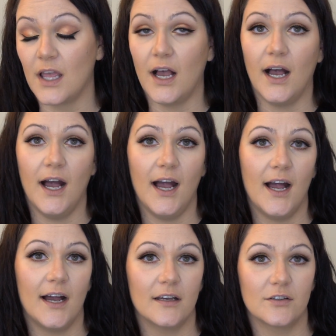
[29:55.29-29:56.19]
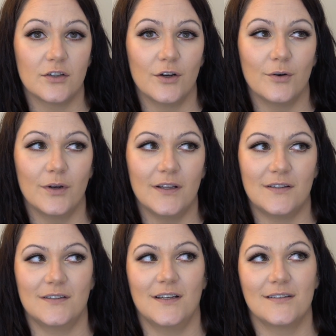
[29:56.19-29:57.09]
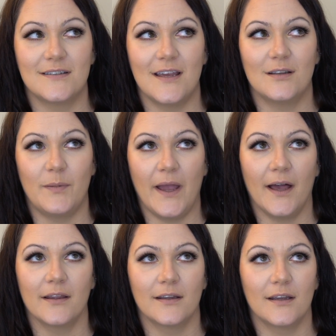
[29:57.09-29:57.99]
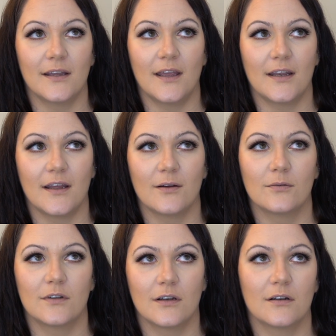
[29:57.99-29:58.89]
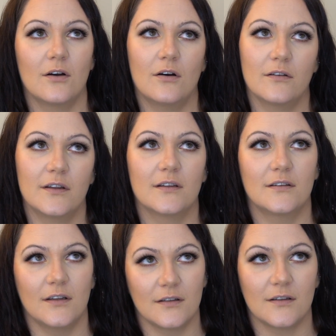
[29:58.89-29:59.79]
Haha, so it's a sunset palette and I was gonna call this a